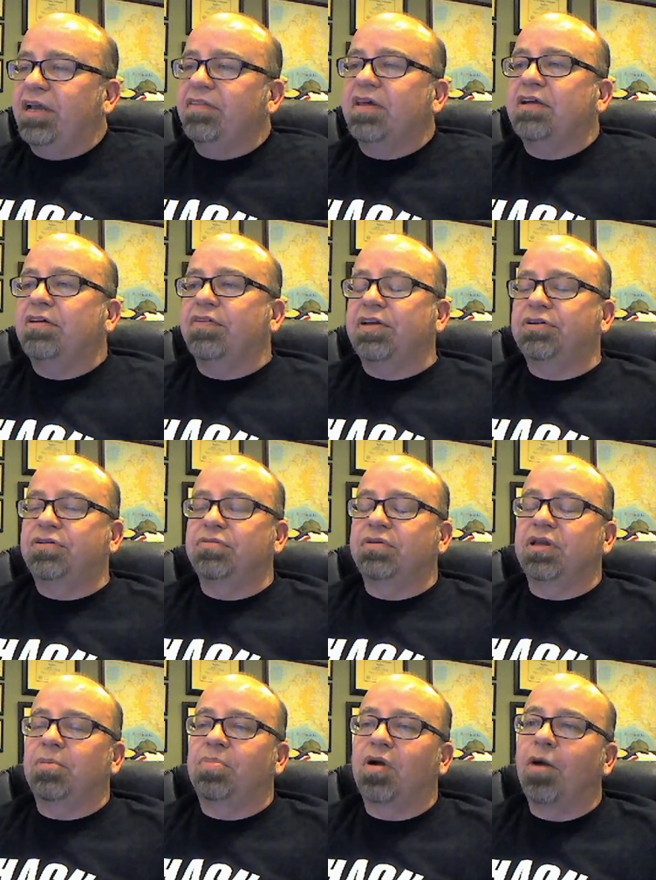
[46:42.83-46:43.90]
They're they're doing
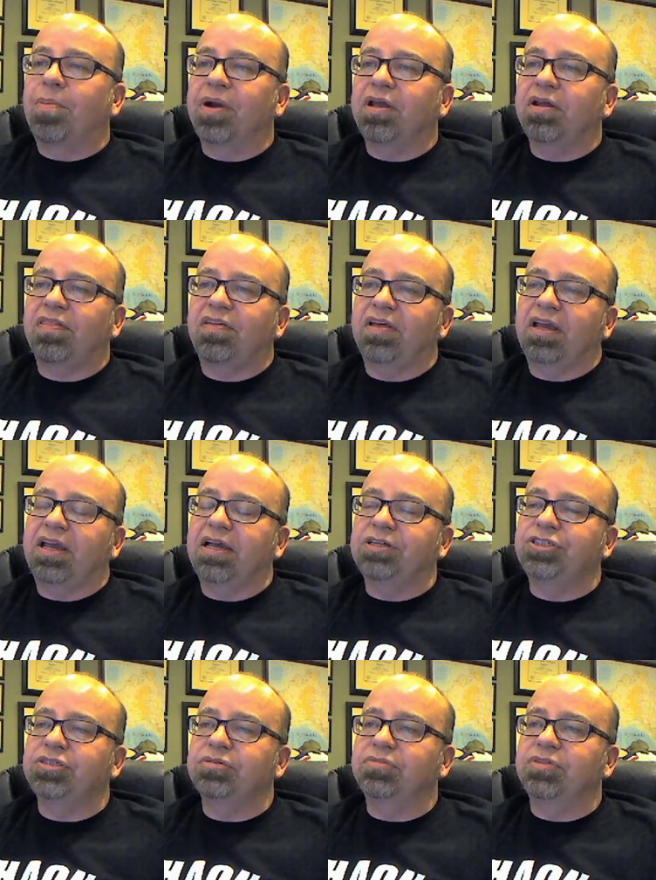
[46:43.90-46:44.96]
appropriate
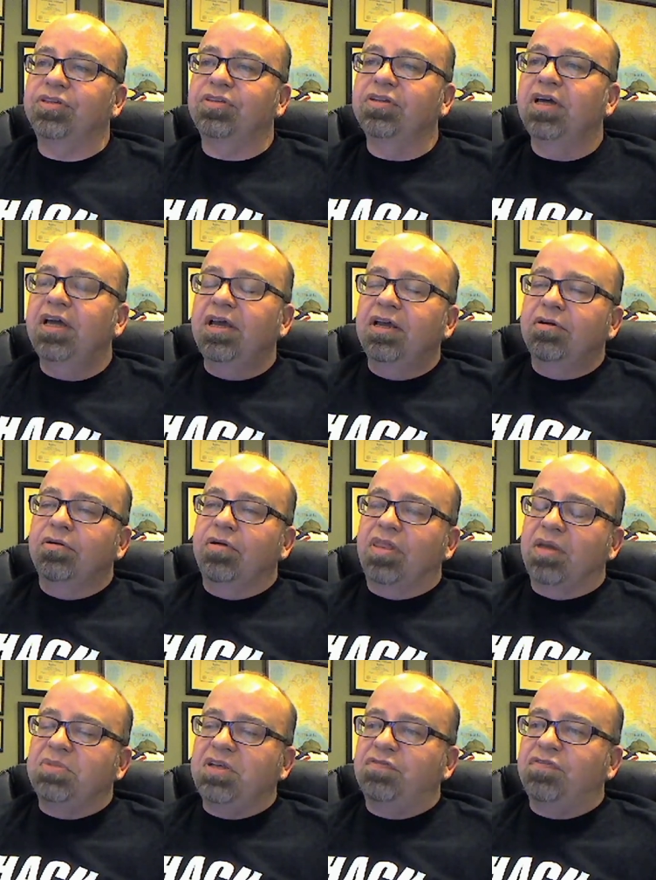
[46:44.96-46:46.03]
authentication with with
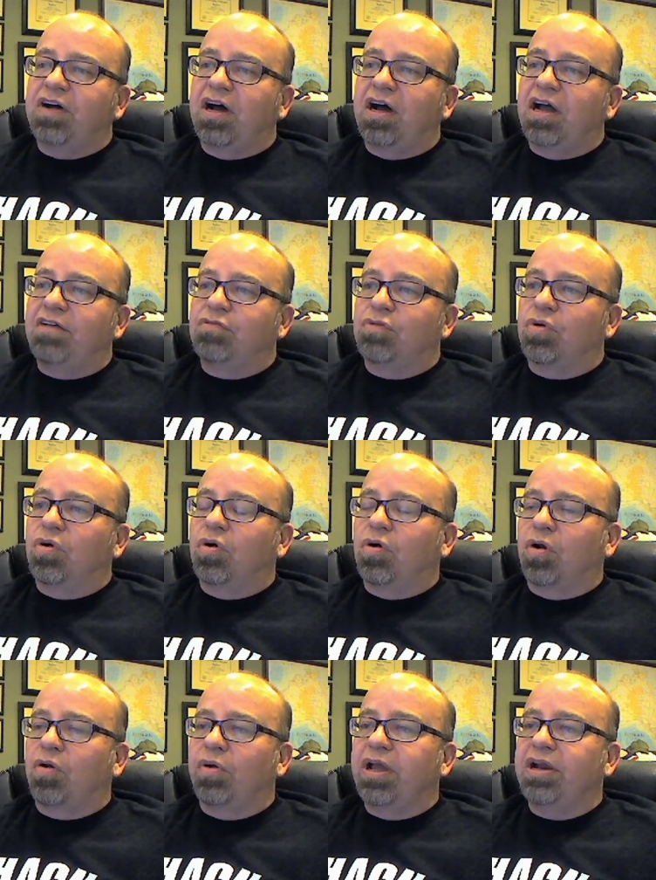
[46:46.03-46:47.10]
MD5 or, or
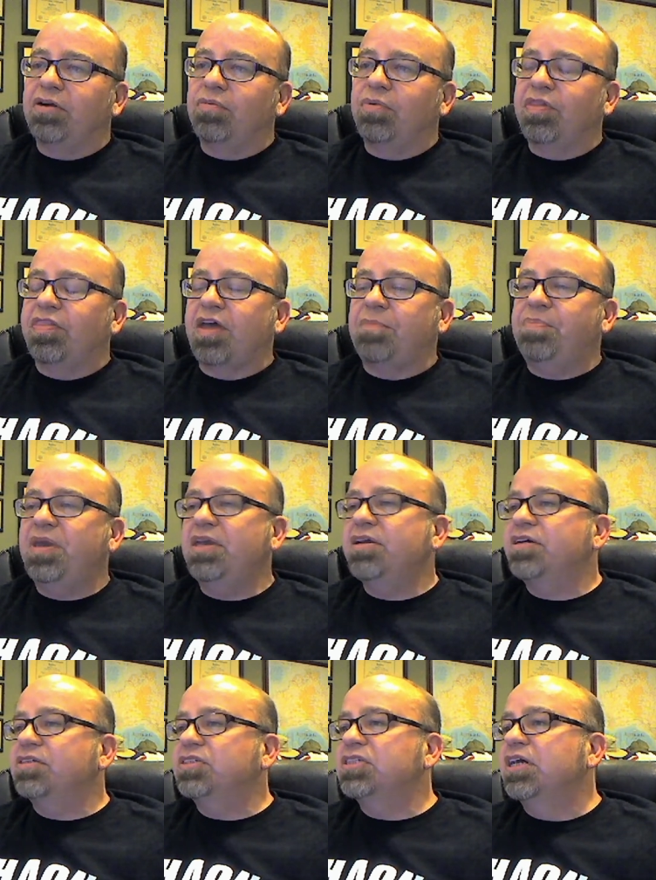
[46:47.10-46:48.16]
greater with their
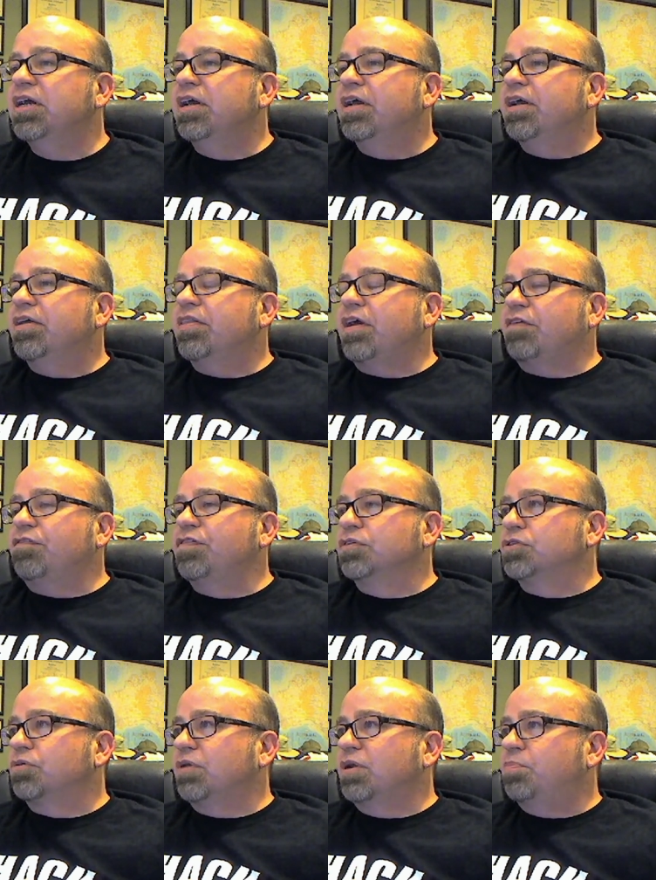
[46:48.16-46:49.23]
peers. They're
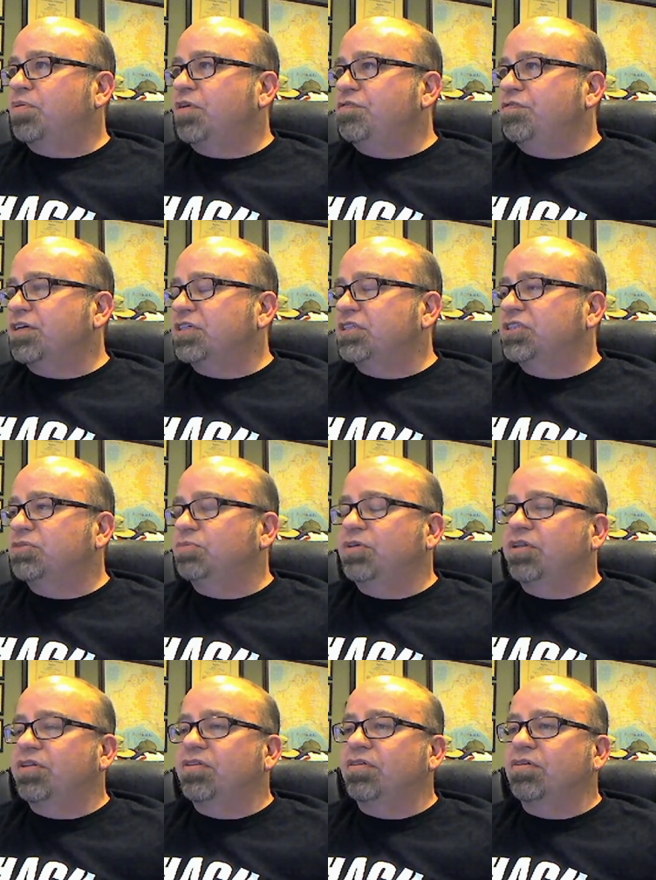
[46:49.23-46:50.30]
filtering prefix
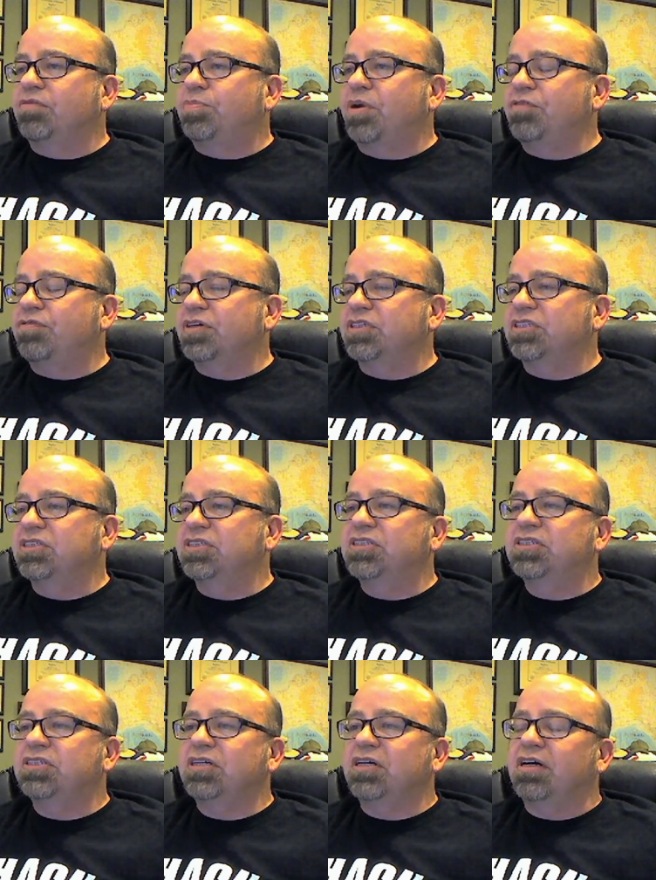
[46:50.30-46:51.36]
with
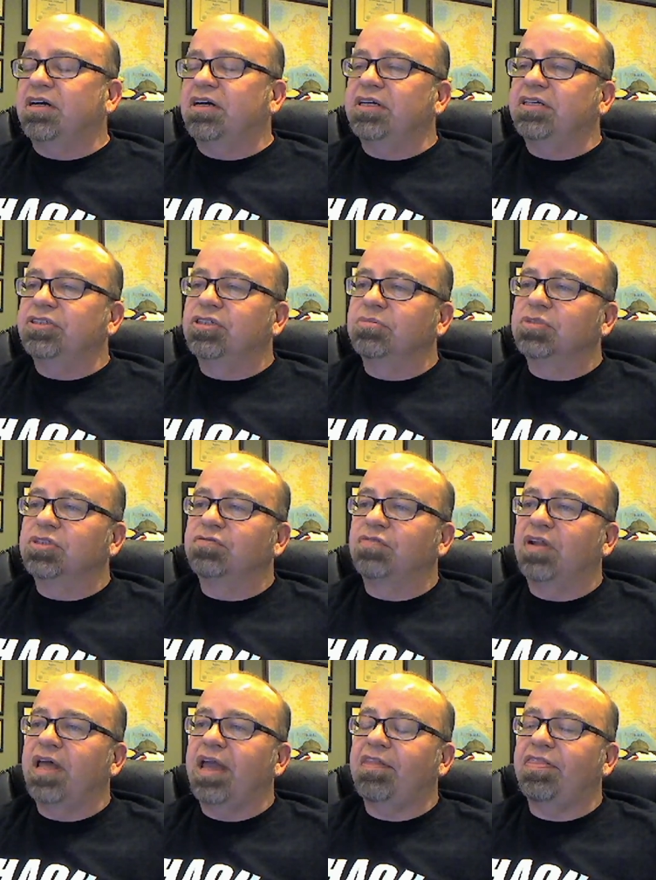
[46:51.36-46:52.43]
prefixes uh, in terms of
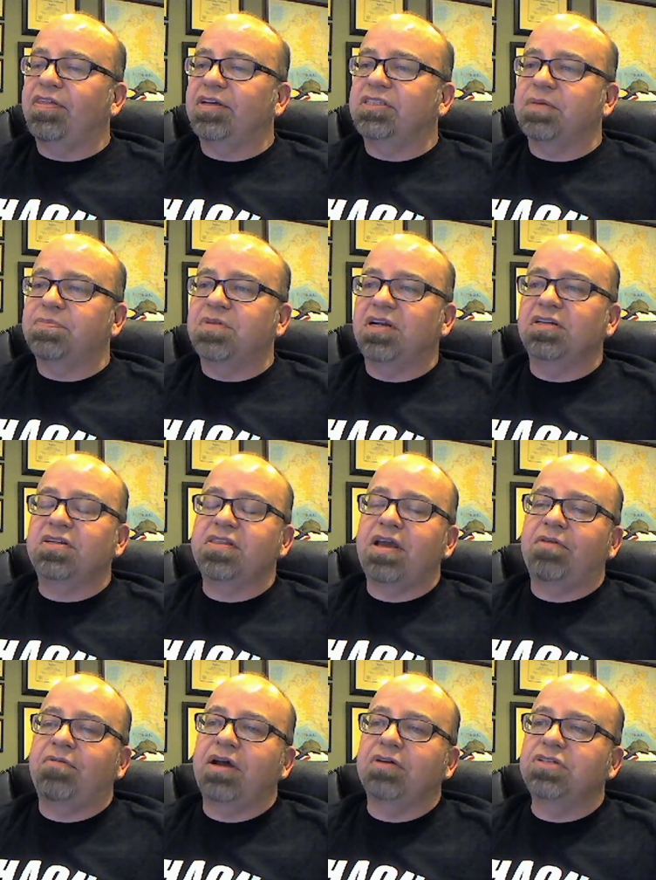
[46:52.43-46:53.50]
length accepted into
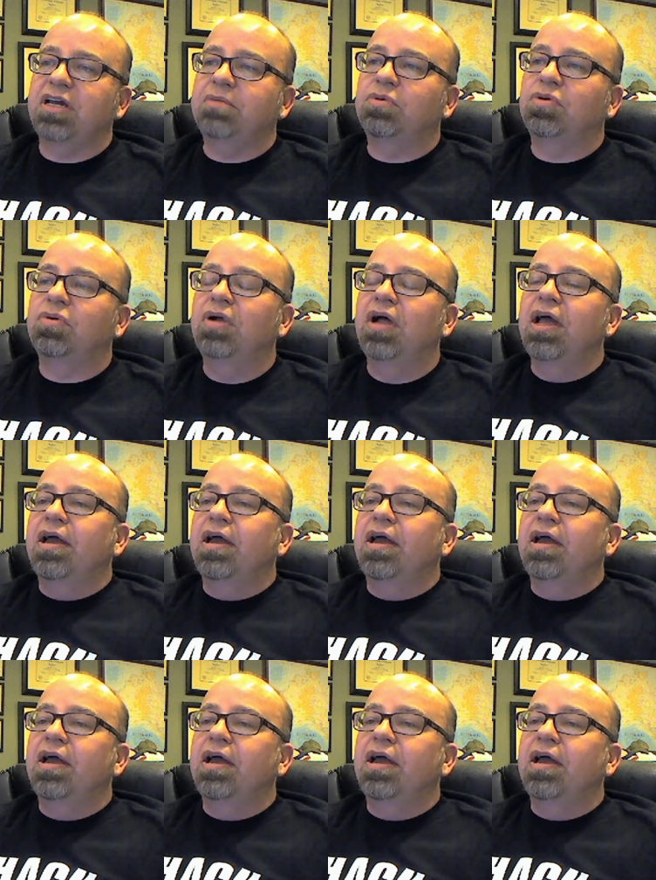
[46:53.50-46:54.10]
their route table.